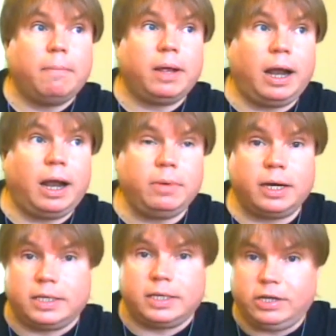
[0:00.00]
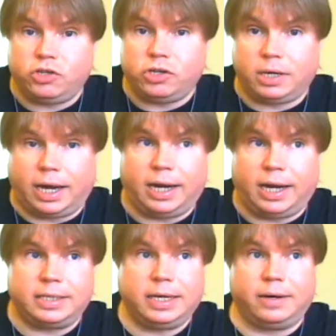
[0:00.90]
But I'm going to teach you
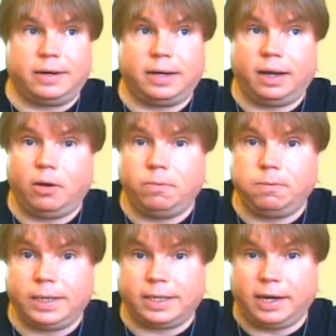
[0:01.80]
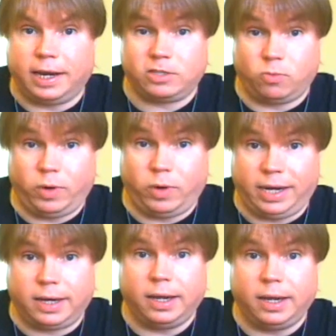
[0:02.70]
guys here, and hopefully in the next
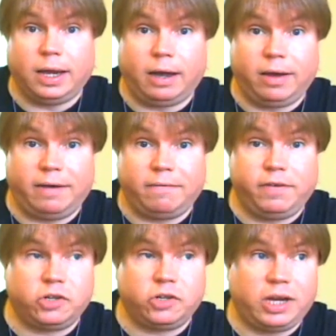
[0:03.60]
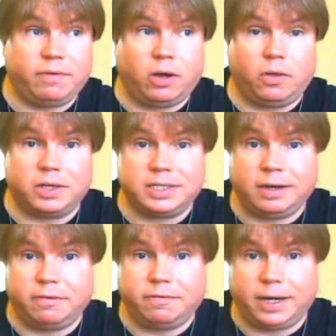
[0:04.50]
week I'll have finished having all the
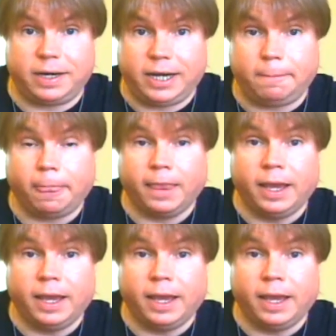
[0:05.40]
stuff I need.